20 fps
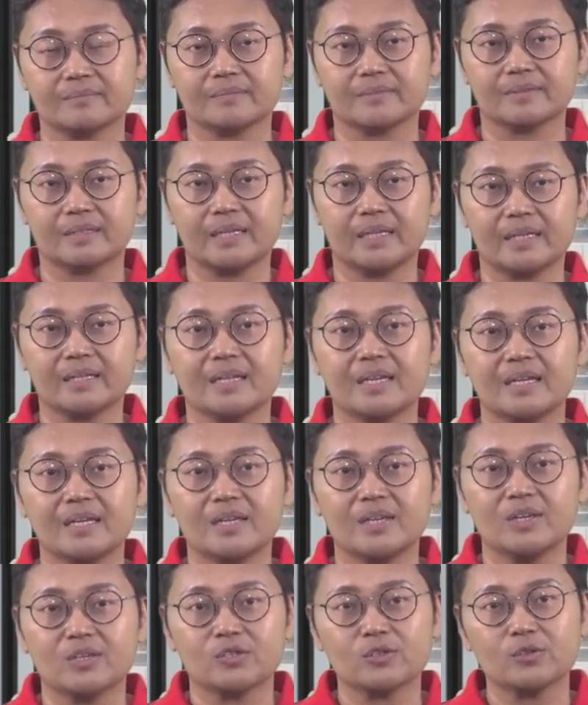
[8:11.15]
Okay,
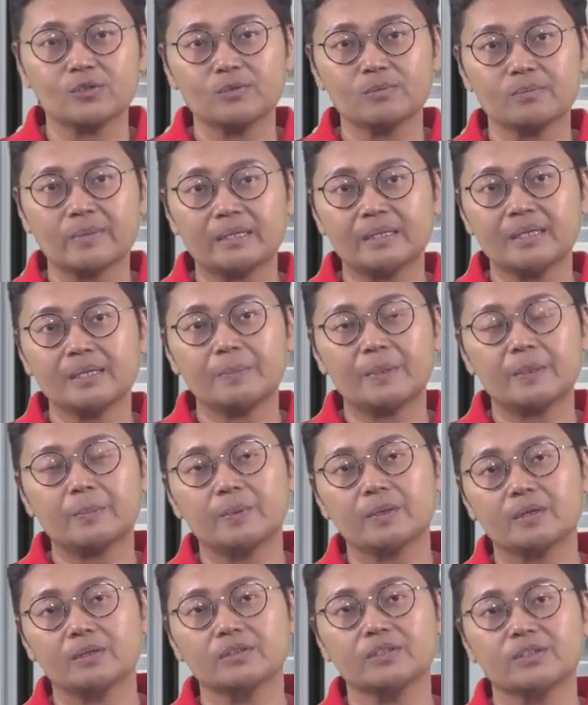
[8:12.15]
so many
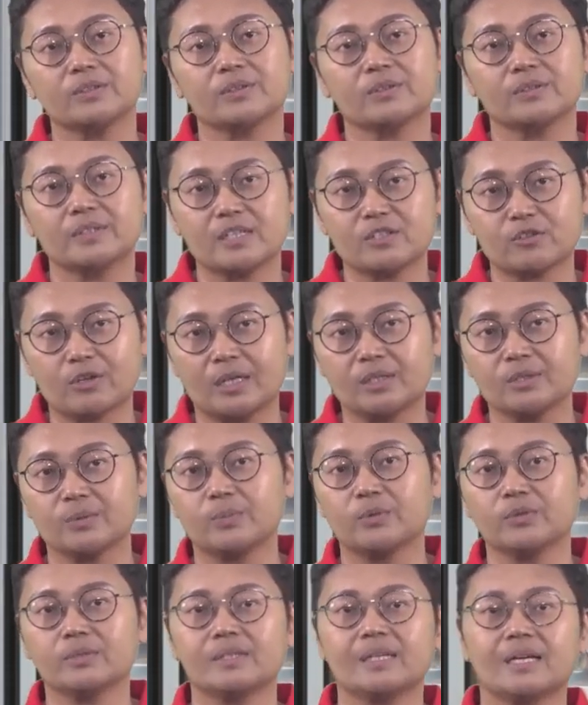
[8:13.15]
people, they're trying to
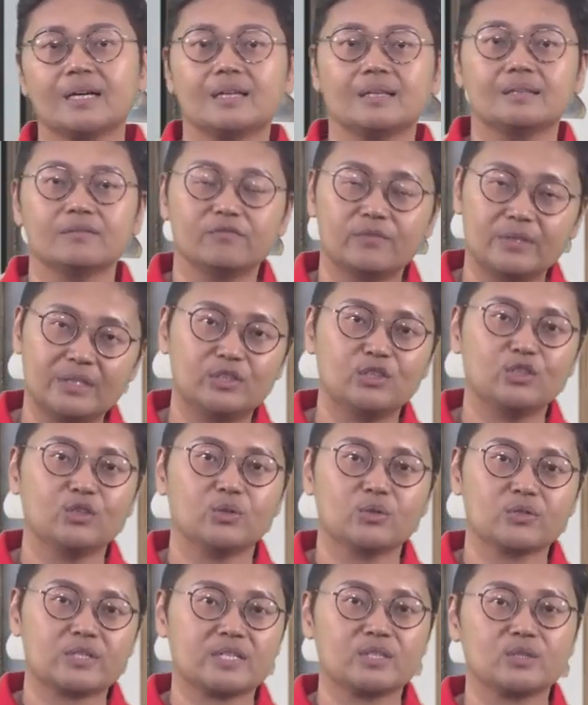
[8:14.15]
put their
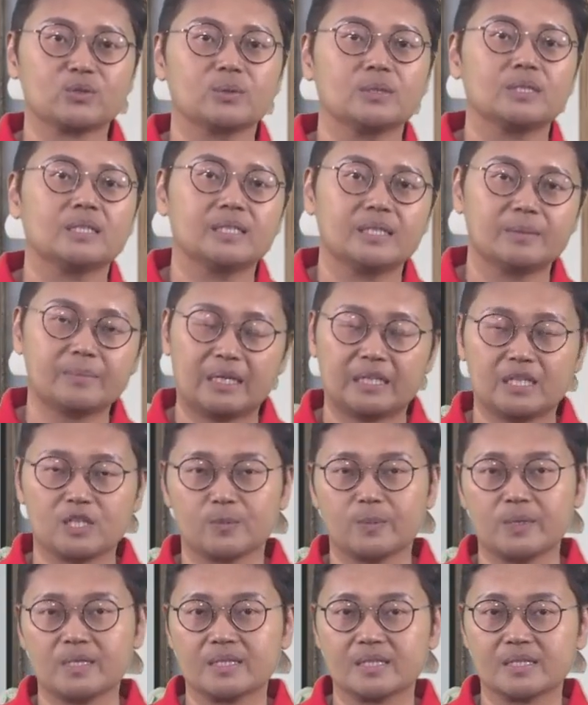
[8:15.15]
videos into learning
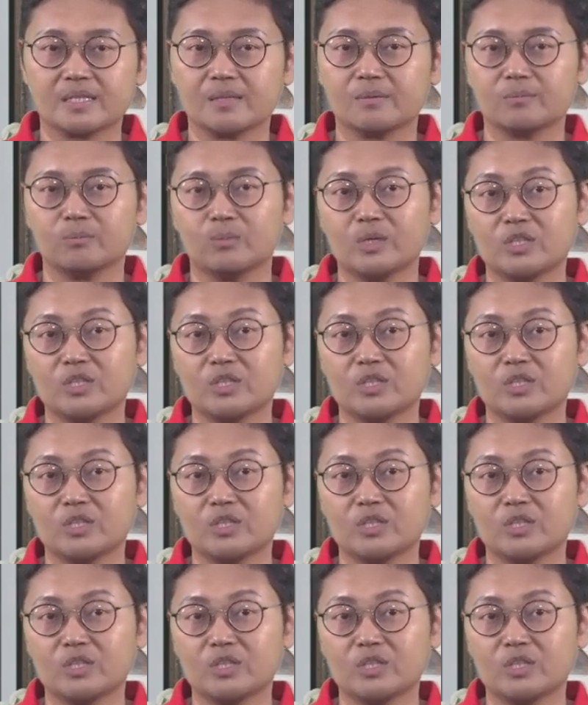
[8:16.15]
management system,